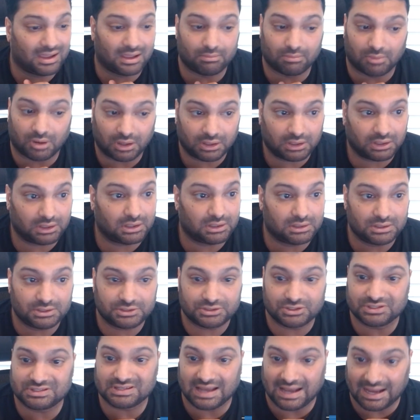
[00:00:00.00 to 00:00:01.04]
And market
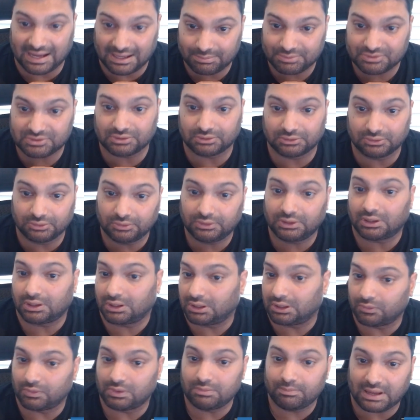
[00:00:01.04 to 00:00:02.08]
conditions absolutely are
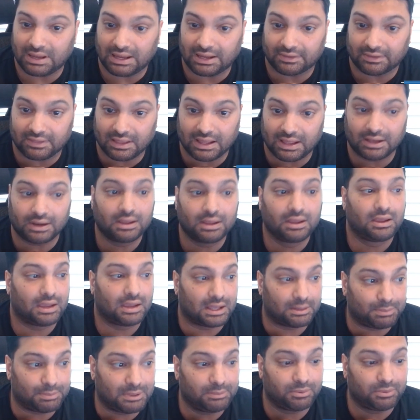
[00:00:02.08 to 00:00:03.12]
going to impact that,
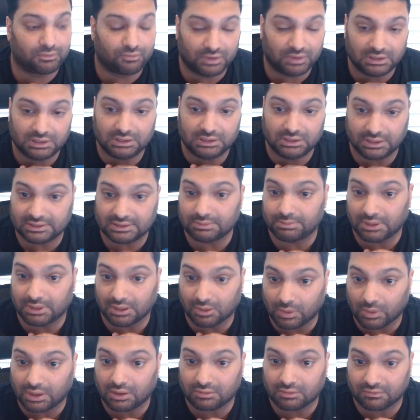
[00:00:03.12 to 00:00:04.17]
and people really need to be
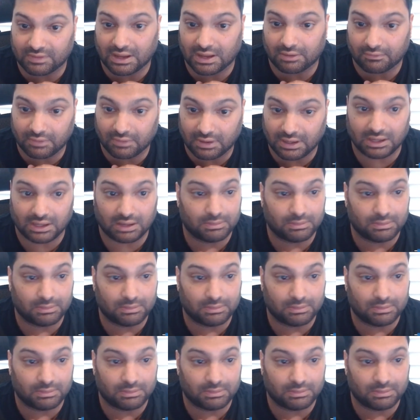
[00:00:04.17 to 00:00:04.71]
aware of that, right?